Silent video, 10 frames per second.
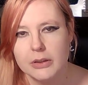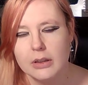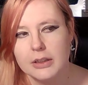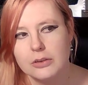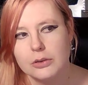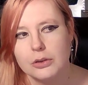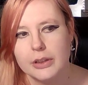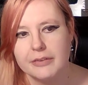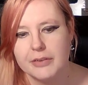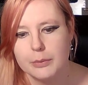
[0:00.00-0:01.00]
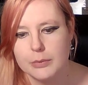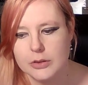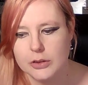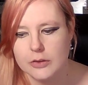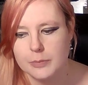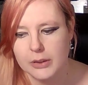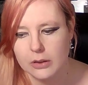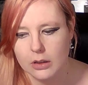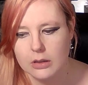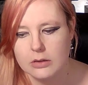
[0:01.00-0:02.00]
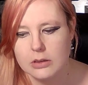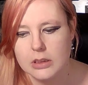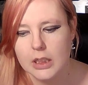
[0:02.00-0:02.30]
I don't know if it was just because